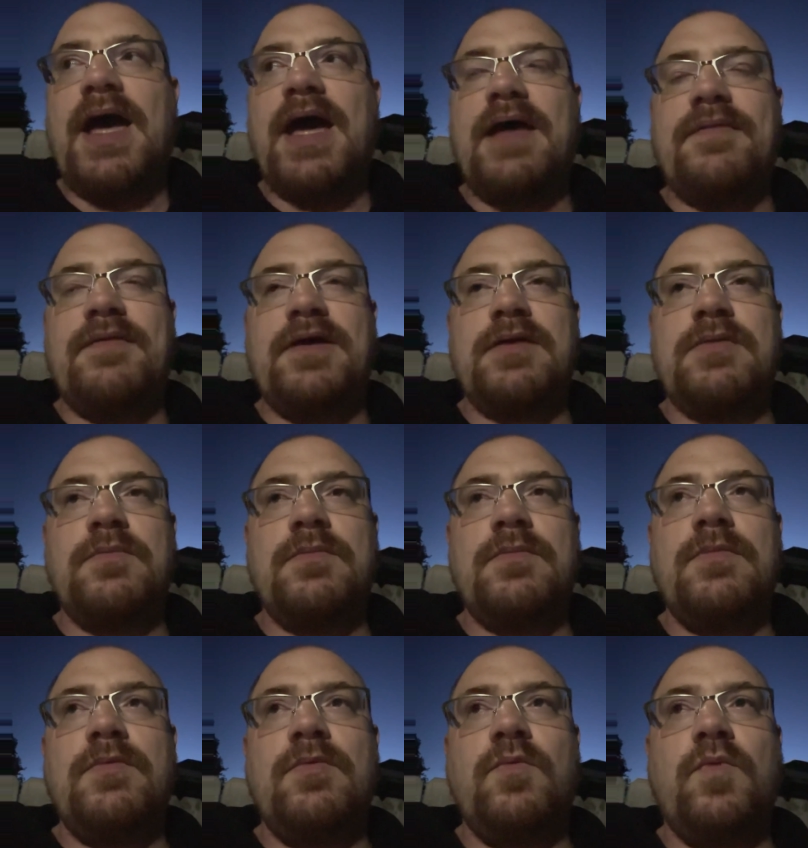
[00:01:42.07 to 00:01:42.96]
And then
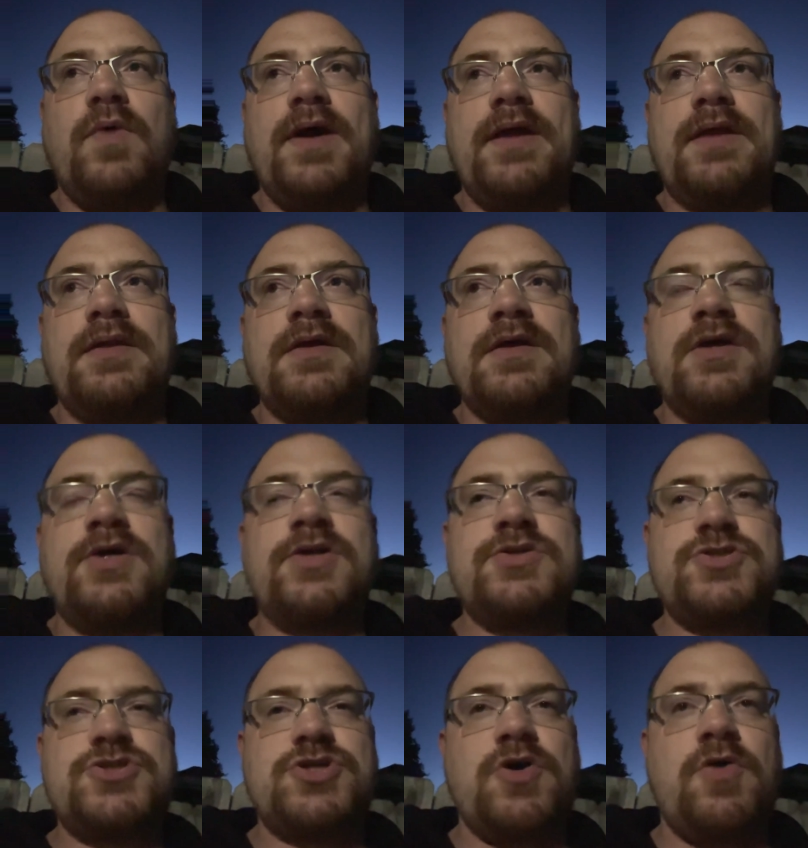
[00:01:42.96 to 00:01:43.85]
when
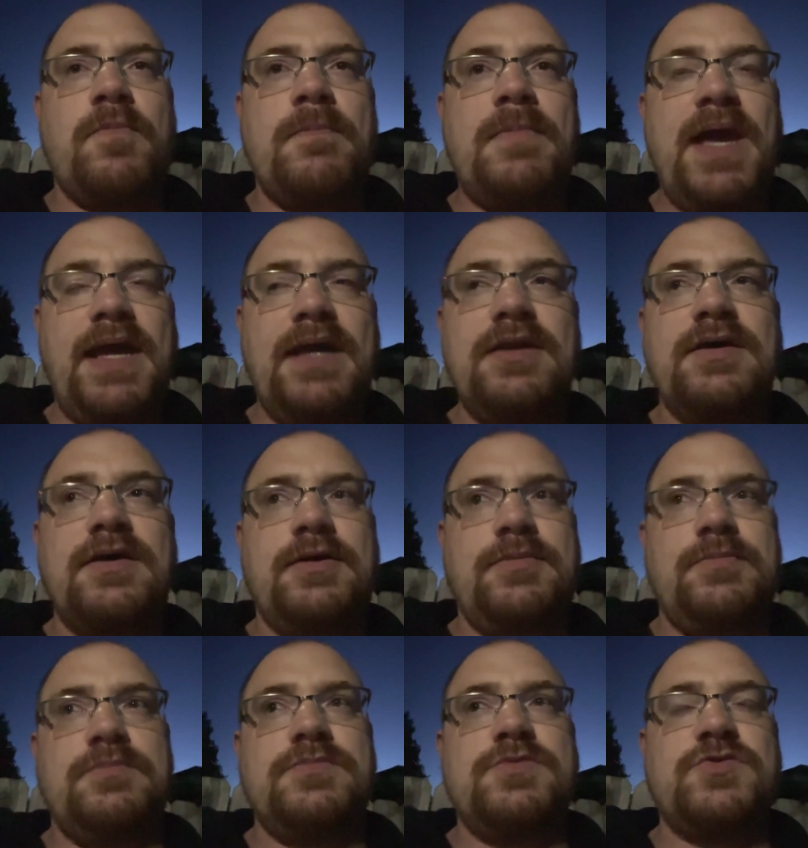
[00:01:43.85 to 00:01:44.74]
Joe made
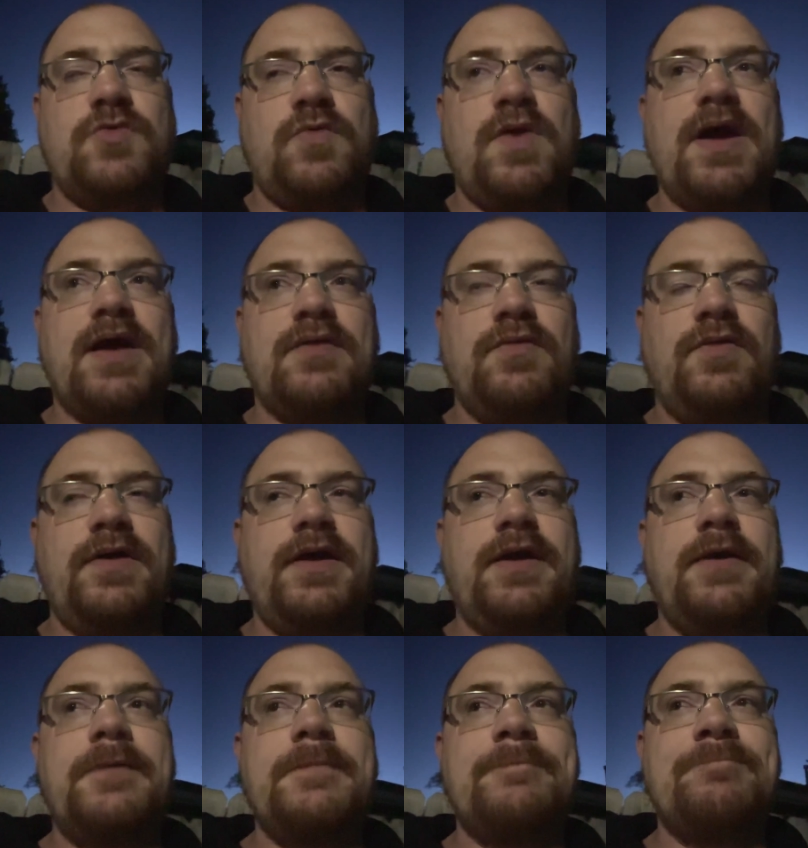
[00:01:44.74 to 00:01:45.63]
him
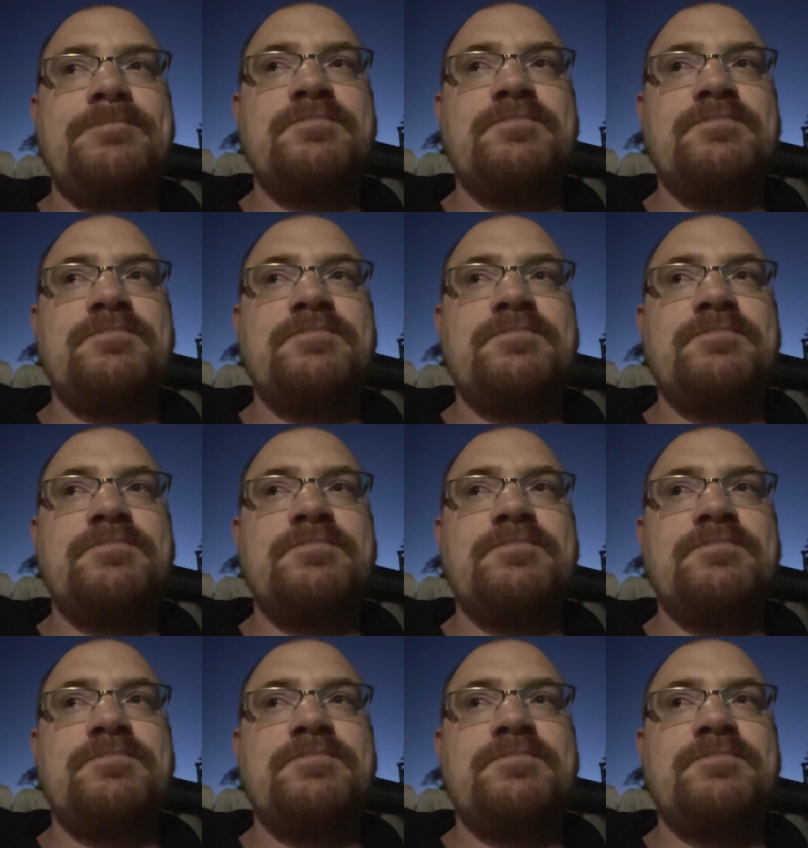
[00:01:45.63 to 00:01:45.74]
directly